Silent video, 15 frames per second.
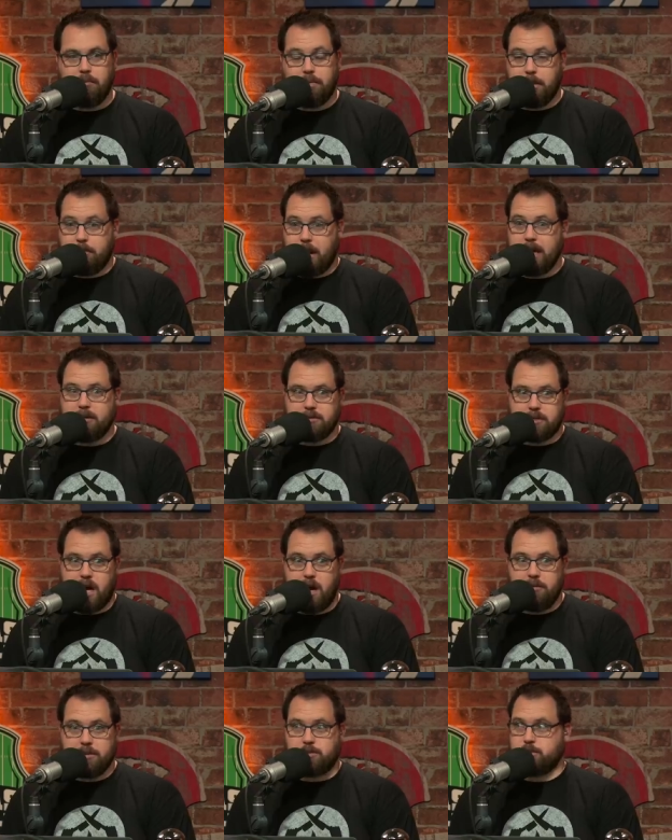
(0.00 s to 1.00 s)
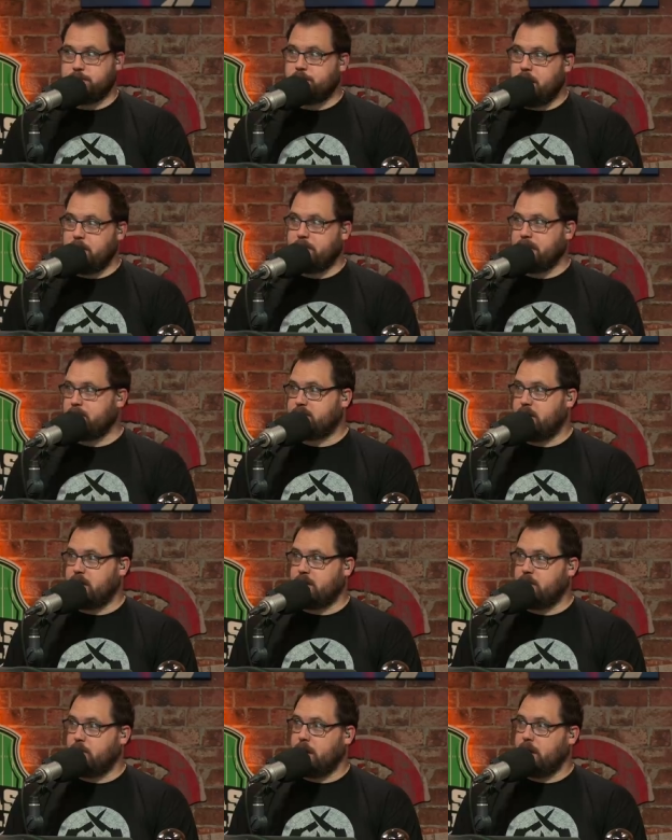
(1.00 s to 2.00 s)
but Michael Thomas was my big
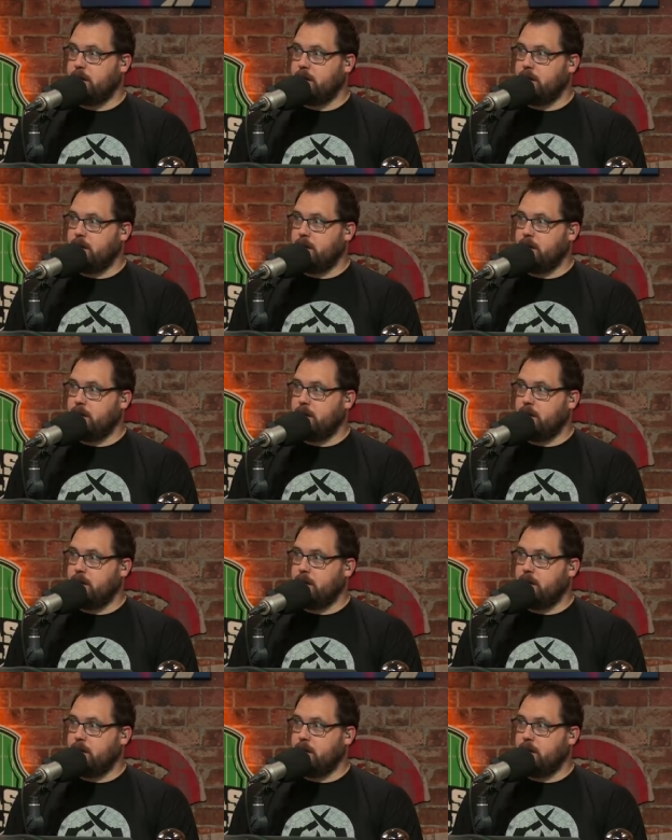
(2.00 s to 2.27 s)
takeaway.